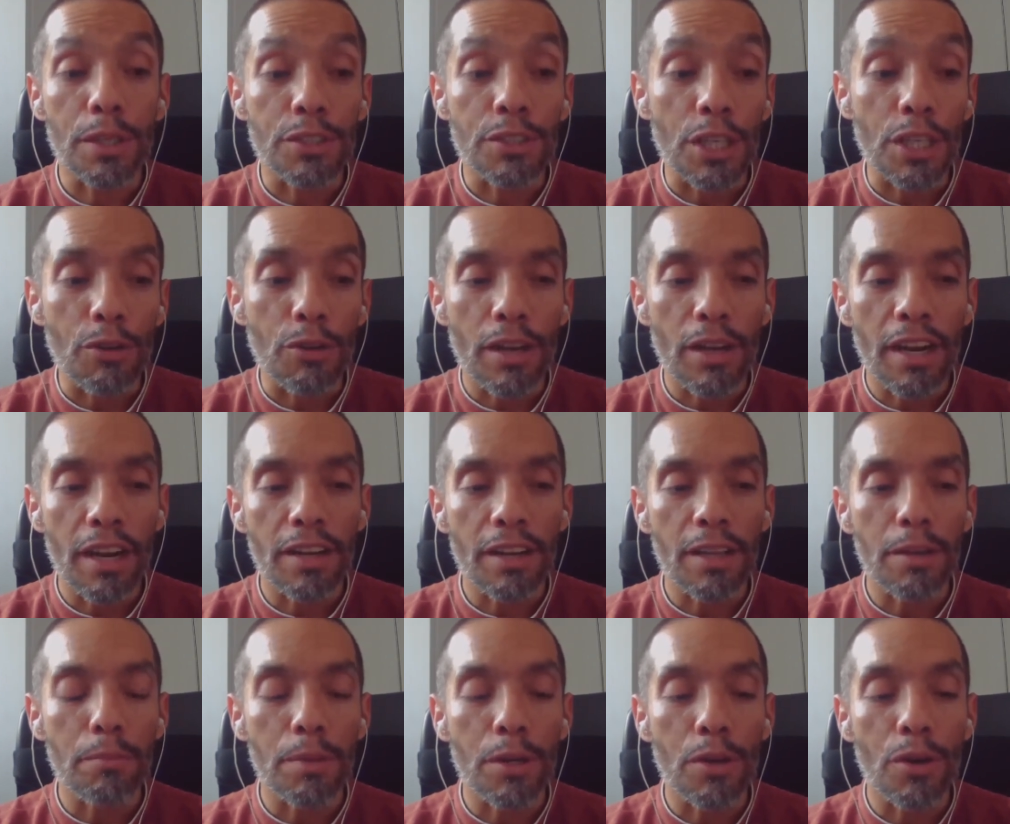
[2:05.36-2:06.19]

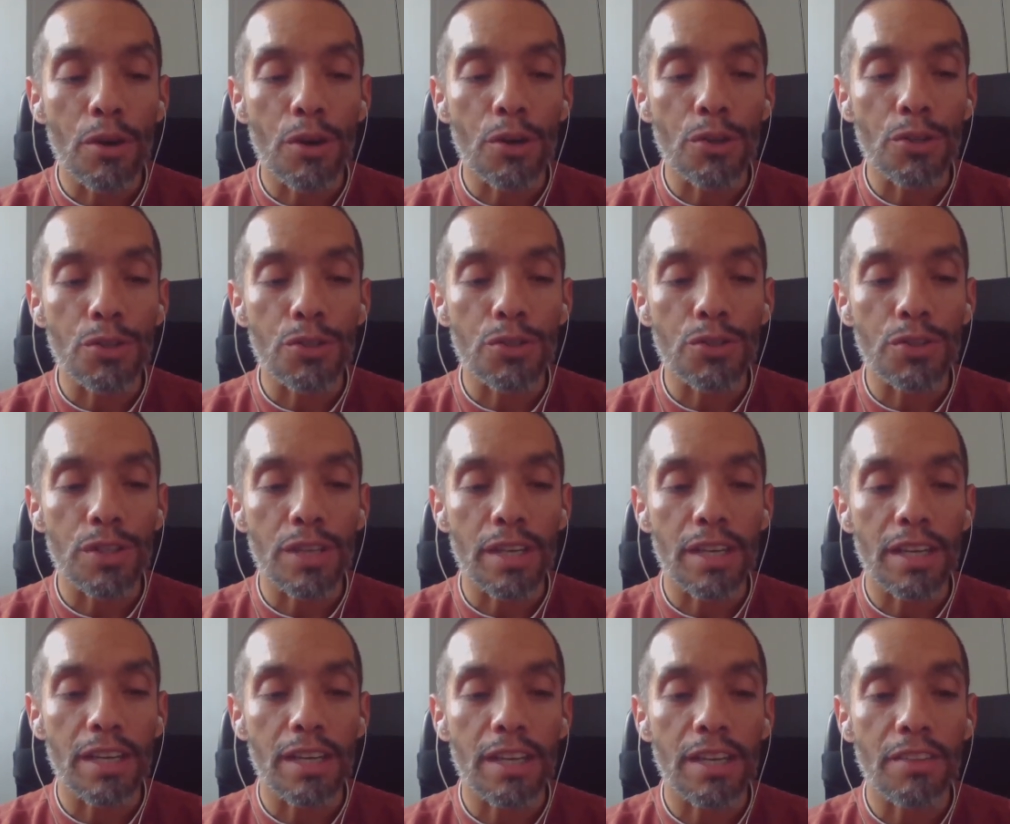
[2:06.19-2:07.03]
particularly because
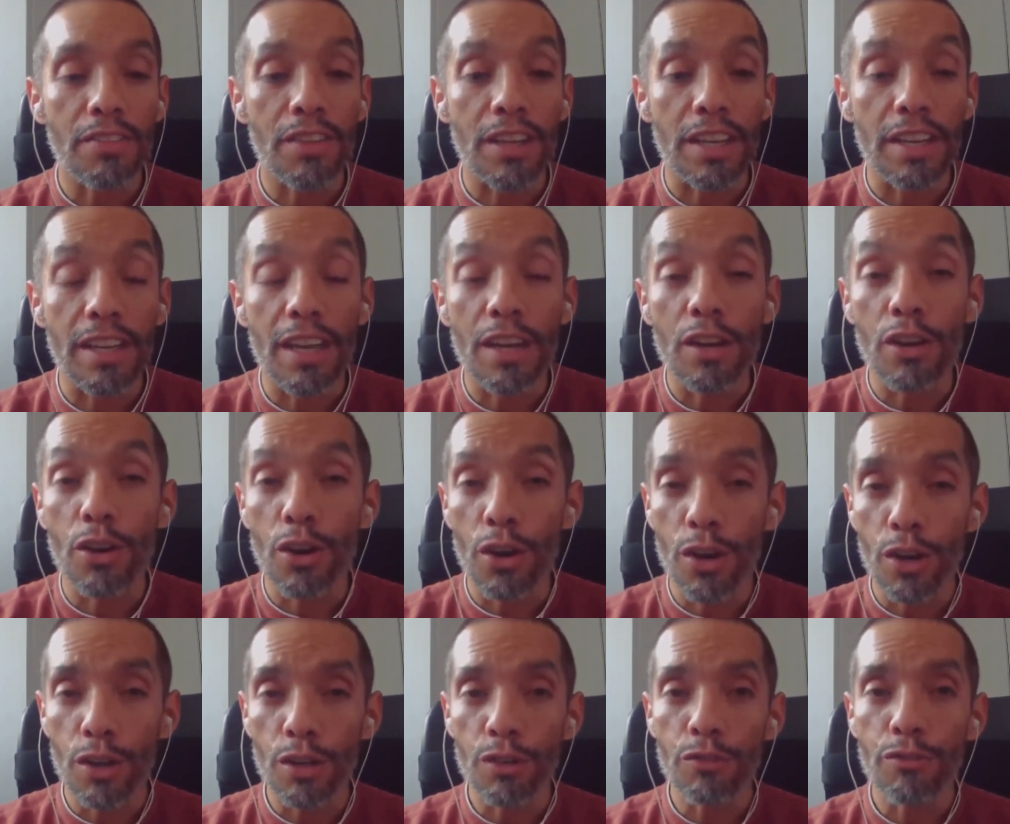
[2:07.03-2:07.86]
then I
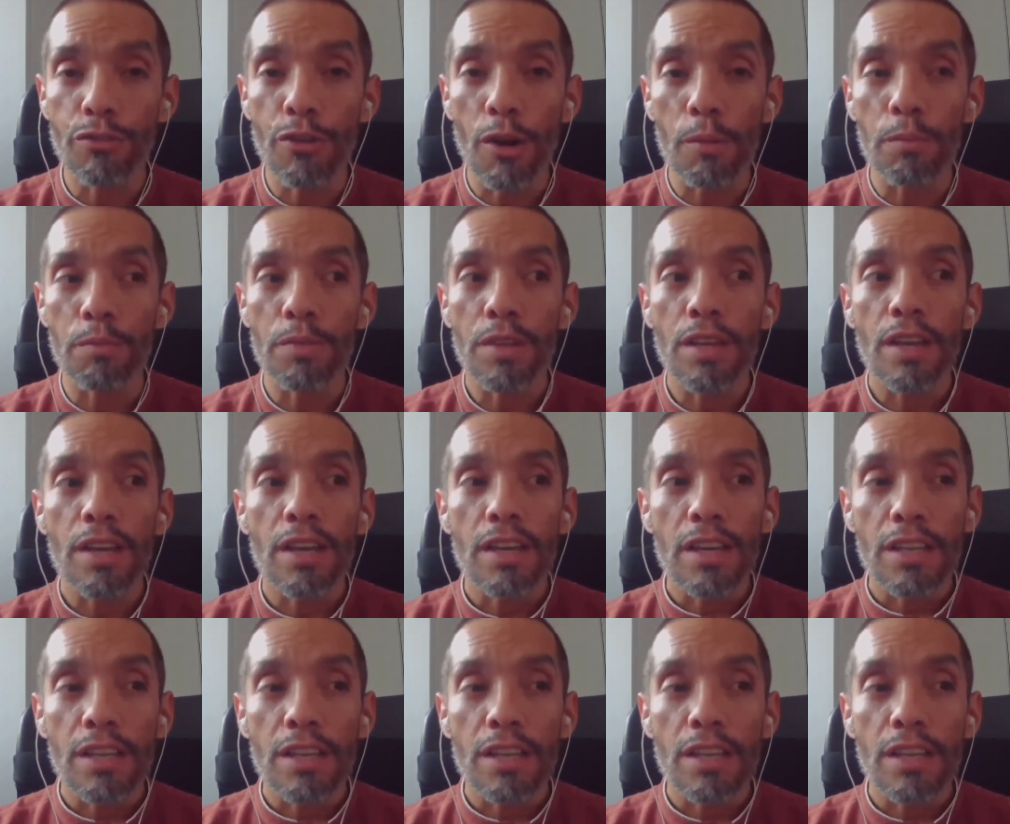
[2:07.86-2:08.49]
learned from